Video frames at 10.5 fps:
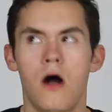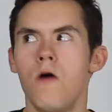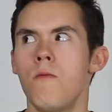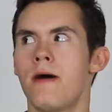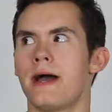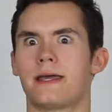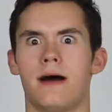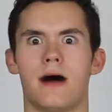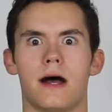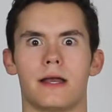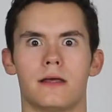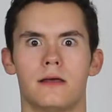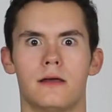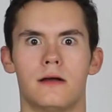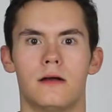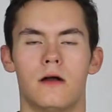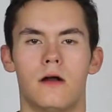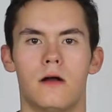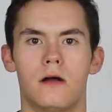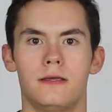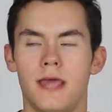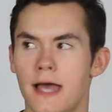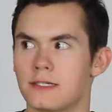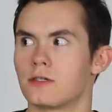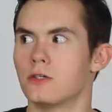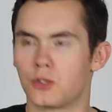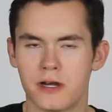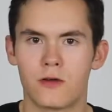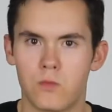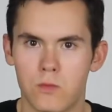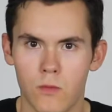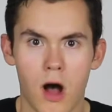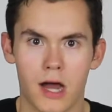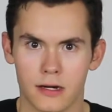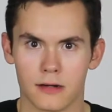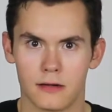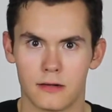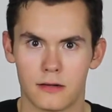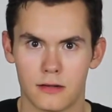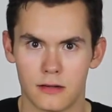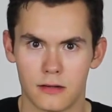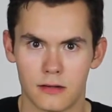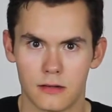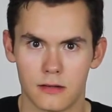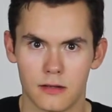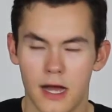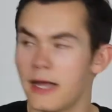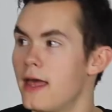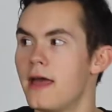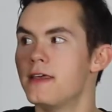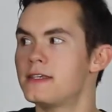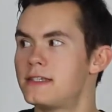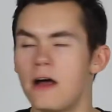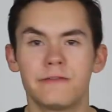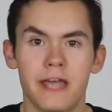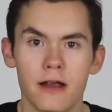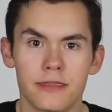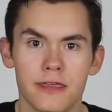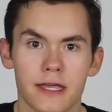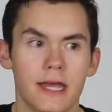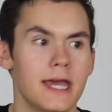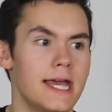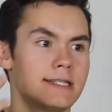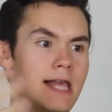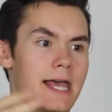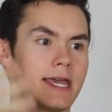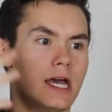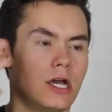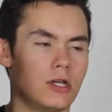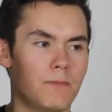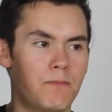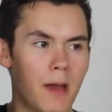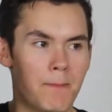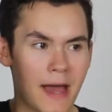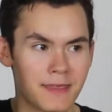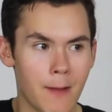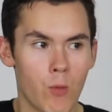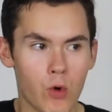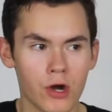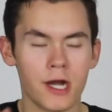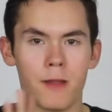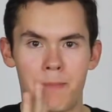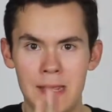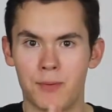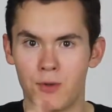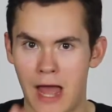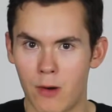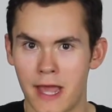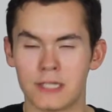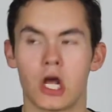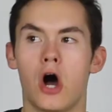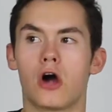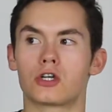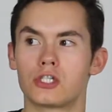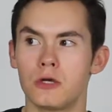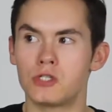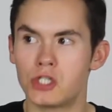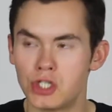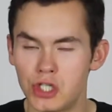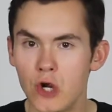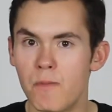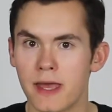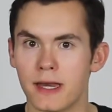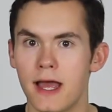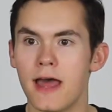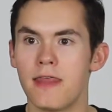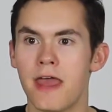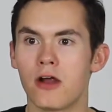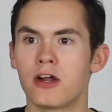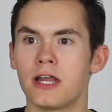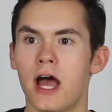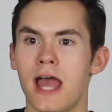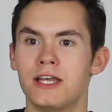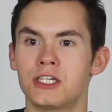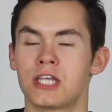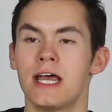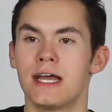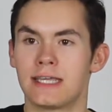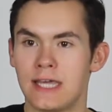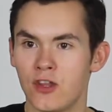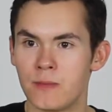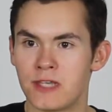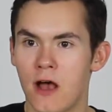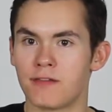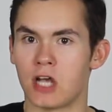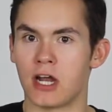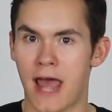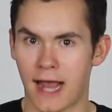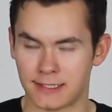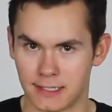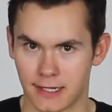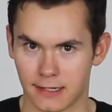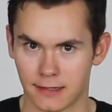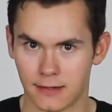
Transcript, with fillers: Oh my god! Yes, drink water. Uh, this self-care thing is like, I'm worried people nowadays are so stupid, they are gonna just kill themselves on accident.